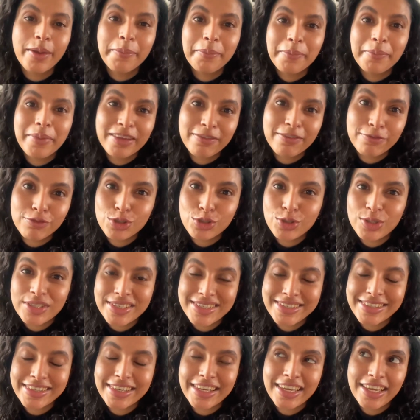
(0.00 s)
Breakfast
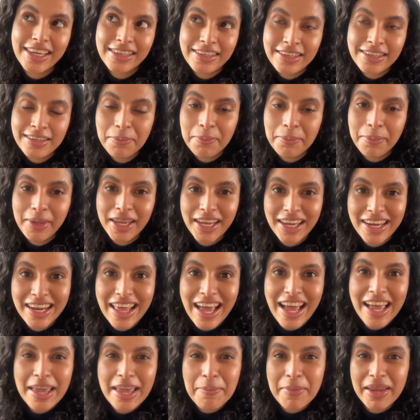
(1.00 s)
is getting made.
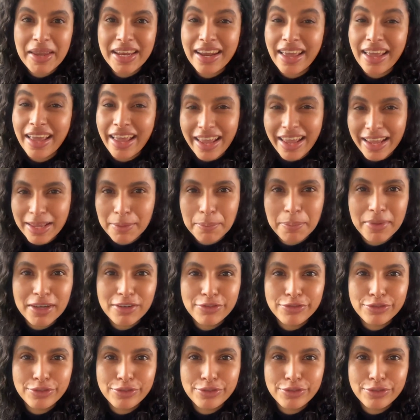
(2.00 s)
I made eggpuff